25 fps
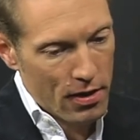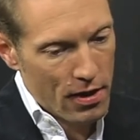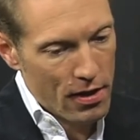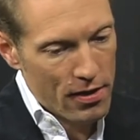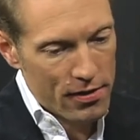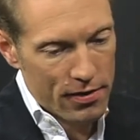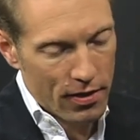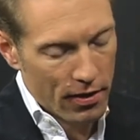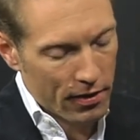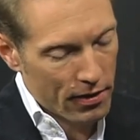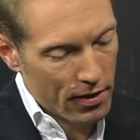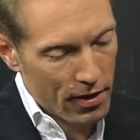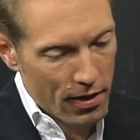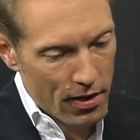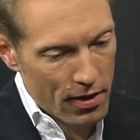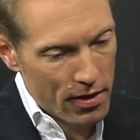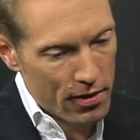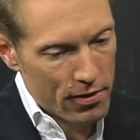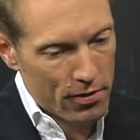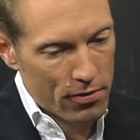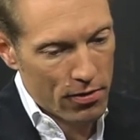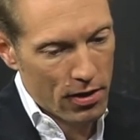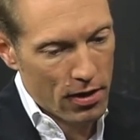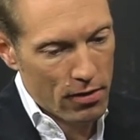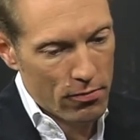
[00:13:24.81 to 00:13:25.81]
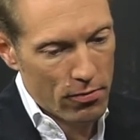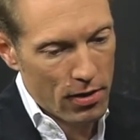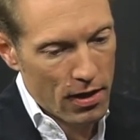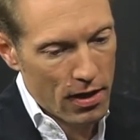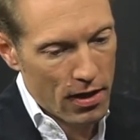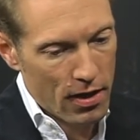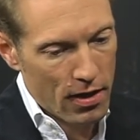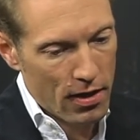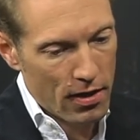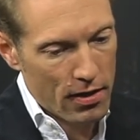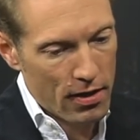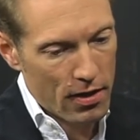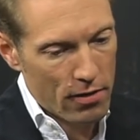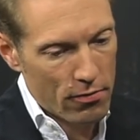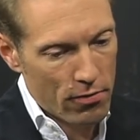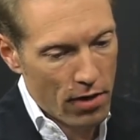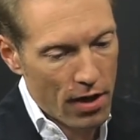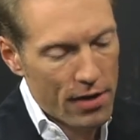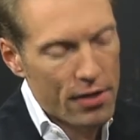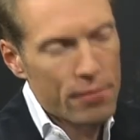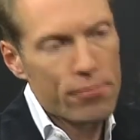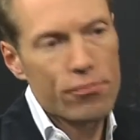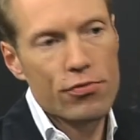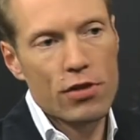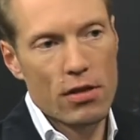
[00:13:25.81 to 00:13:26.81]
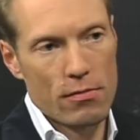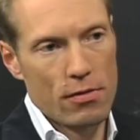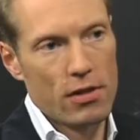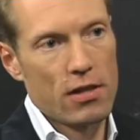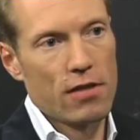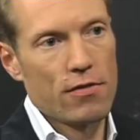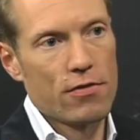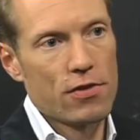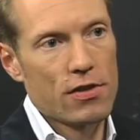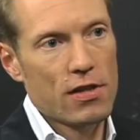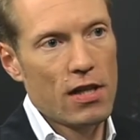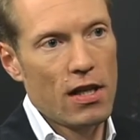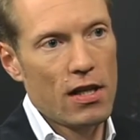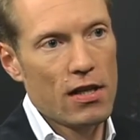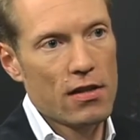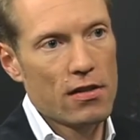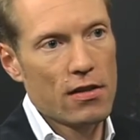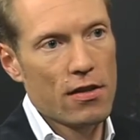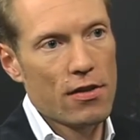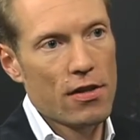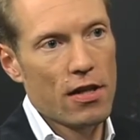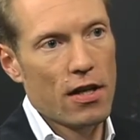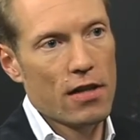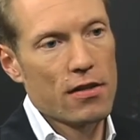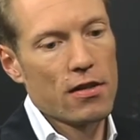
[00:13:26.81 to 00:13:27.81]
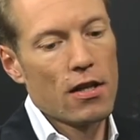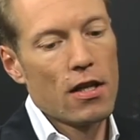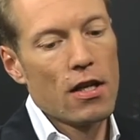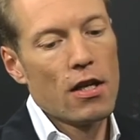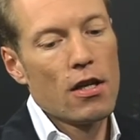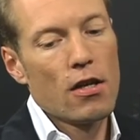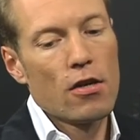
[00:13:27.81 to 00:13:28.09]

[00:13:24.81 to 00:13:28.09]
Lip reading: in psychiatry we are in a rather primitive state in that